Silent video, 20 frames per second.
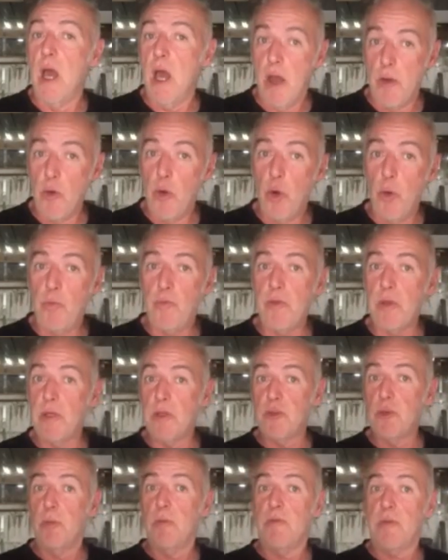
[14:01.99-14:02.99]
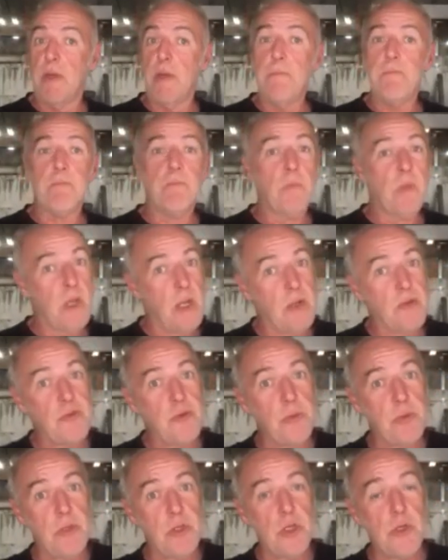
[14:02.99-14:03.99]
And hopefully some of you at
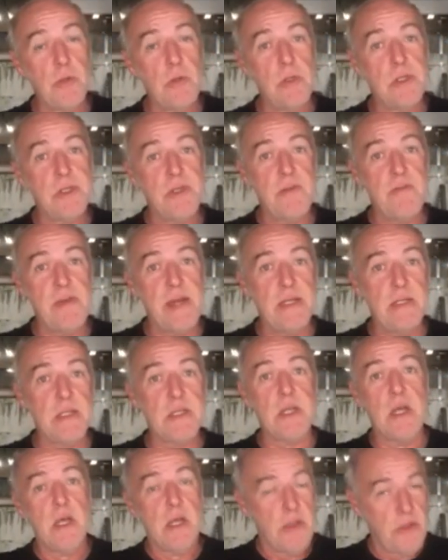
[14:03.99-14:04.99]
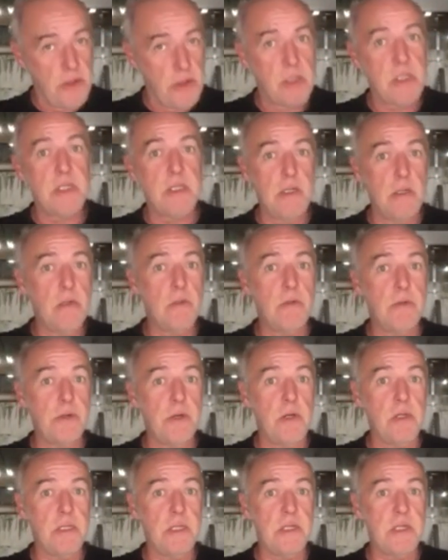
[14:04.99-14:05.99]
some of the shows and events that are still
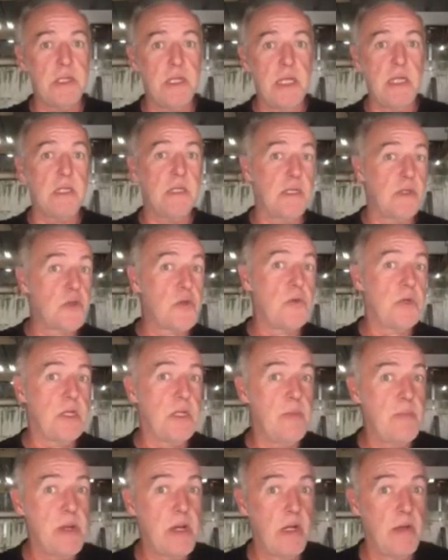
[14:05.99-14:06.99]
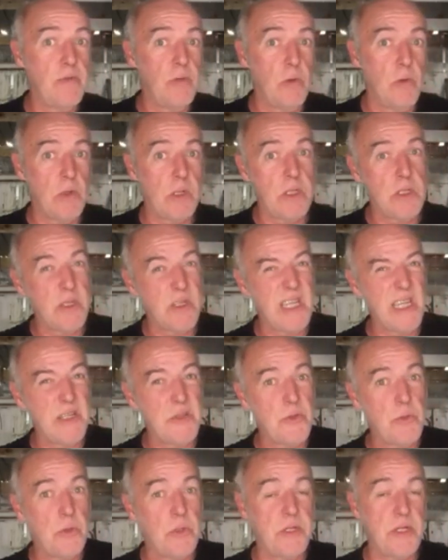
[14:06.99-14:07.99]
going on in the season. It's only in the middle of August or
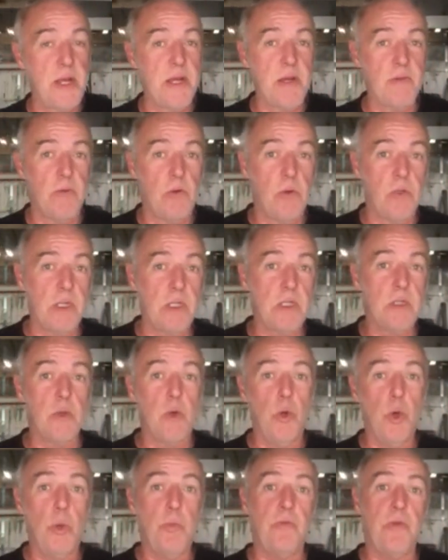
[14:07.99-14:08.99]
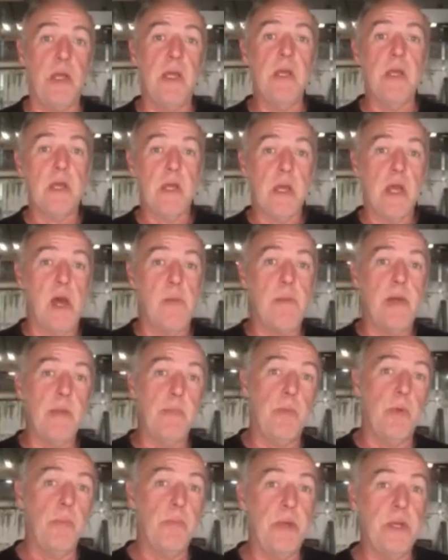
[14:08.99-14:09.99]
getting towards the end of August. So hopefully I
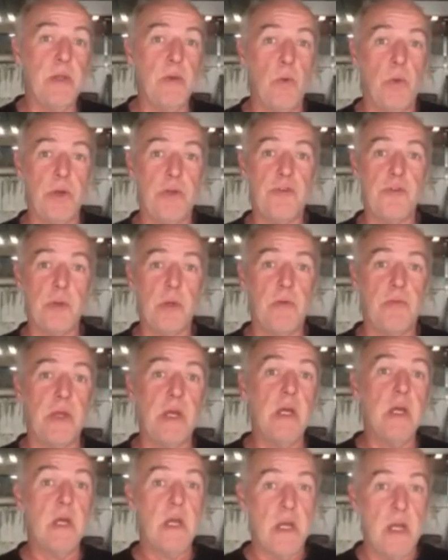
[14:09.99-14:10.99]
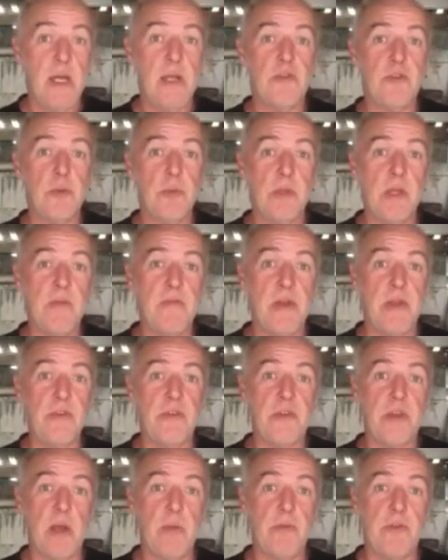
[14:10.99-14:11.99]
might bump into one or two of you at some of the
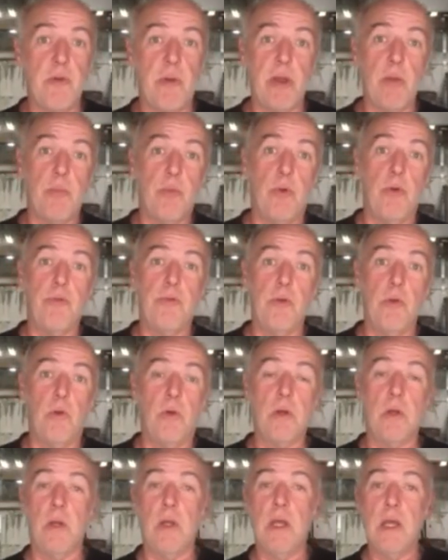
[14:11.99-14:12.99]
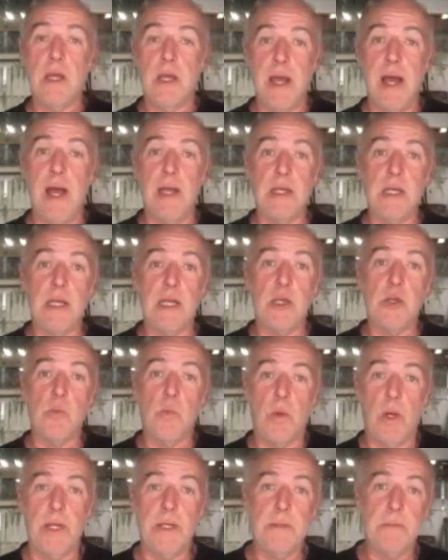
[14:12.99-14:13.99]
events that I'm doing, both local and
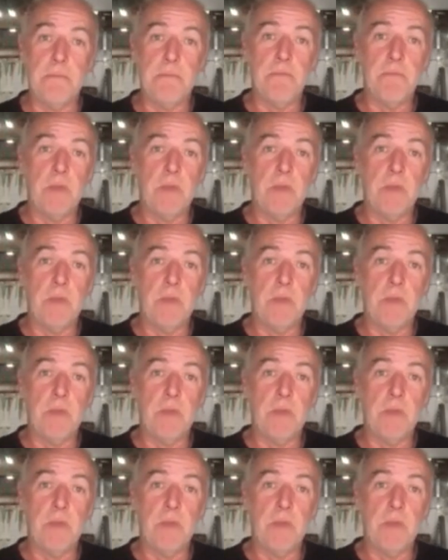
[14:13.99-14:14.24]
nationwide.